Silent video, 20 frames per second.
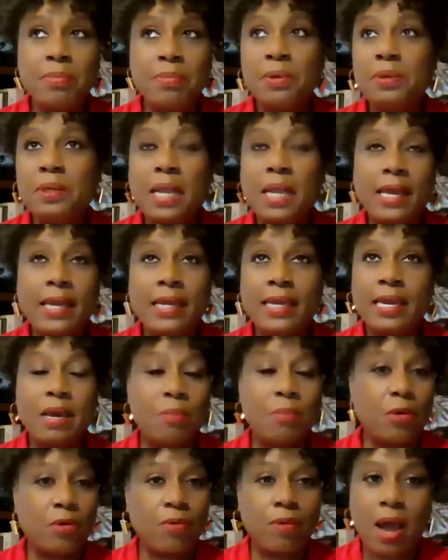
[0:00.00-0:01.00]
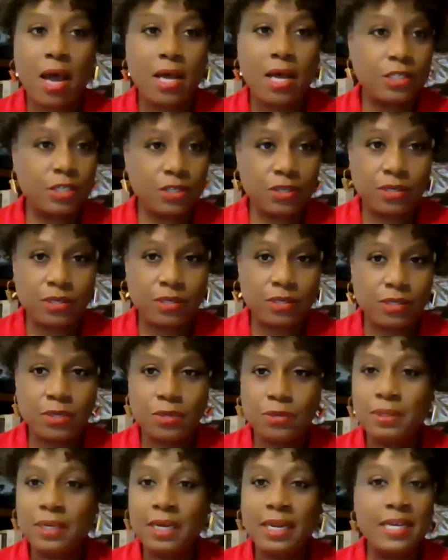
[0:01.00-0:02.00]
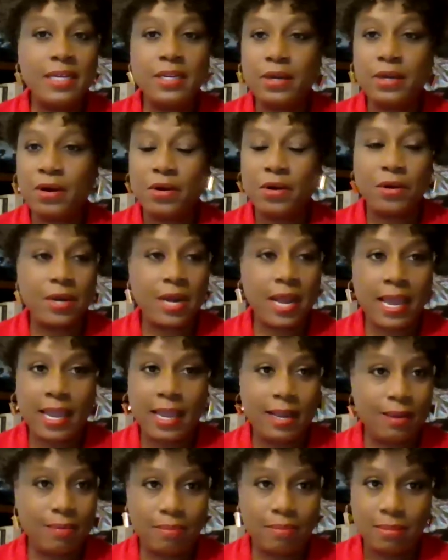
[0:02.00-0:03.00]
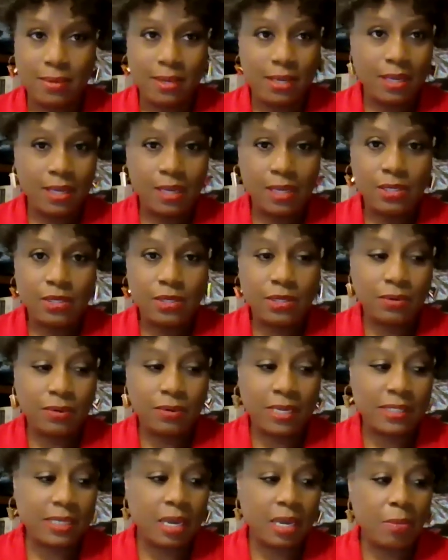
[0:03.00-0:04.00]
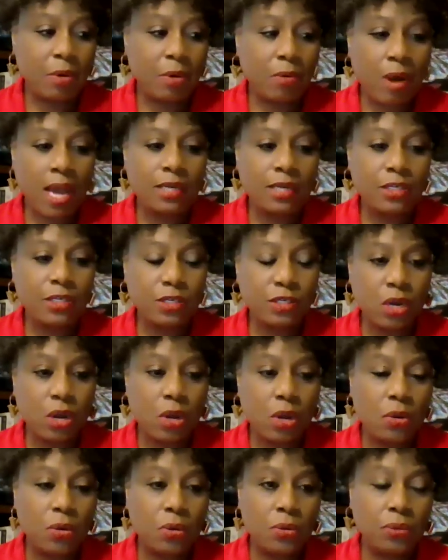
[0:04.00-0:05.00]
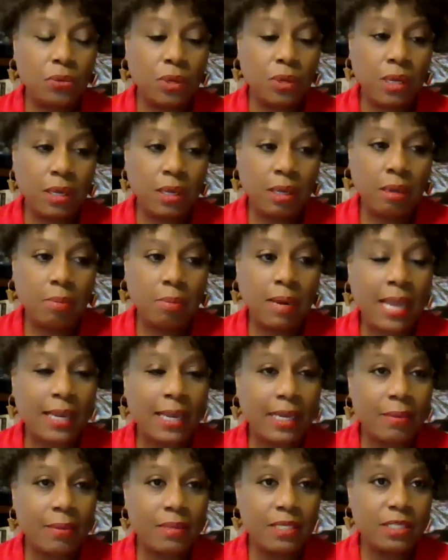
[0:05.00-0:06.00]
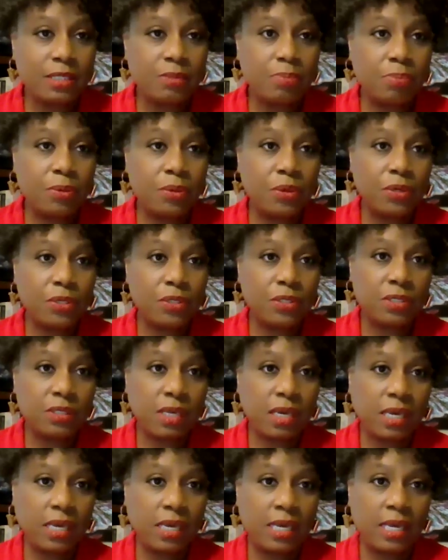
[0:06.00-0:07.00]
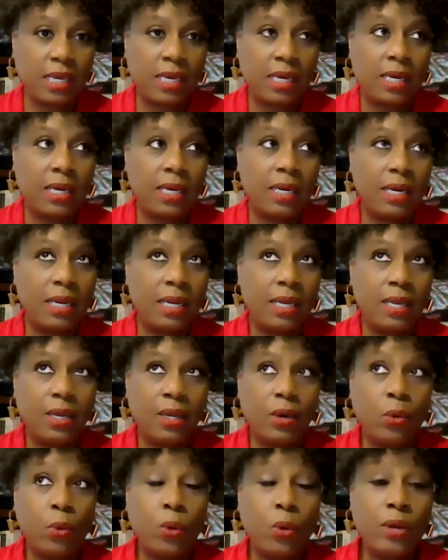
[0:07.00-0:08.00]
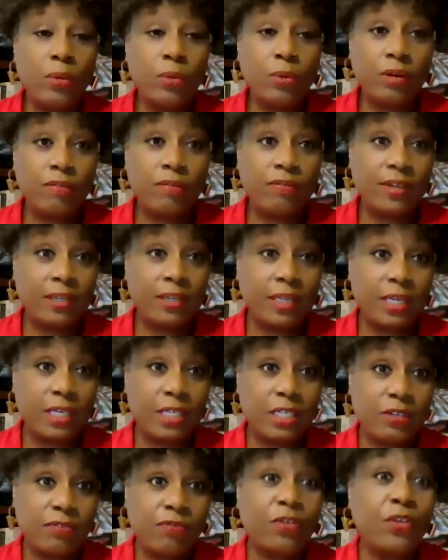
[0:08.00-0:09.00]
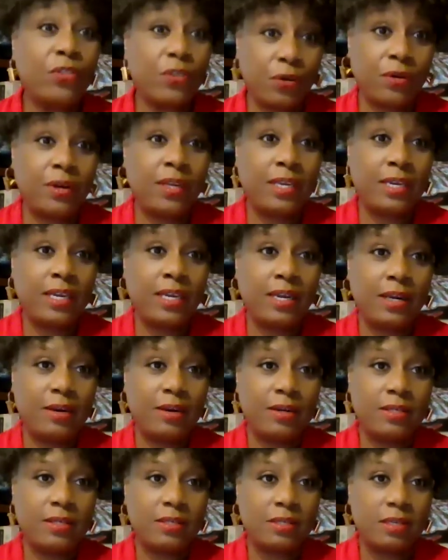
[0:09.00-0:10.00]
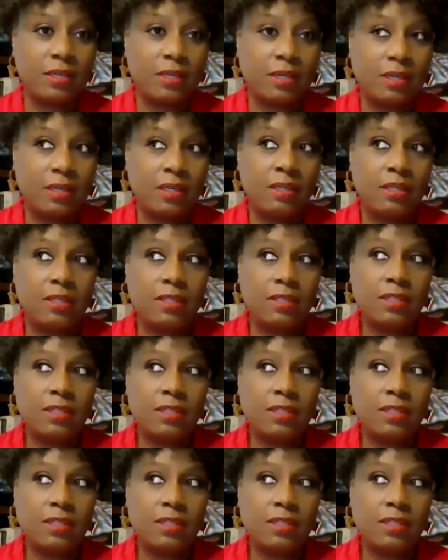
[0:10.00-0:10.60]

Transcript: People like Emma Rogers, who lended her name to us. Emma Rogers owned Black Images Books in Wynwood Village for 30 years.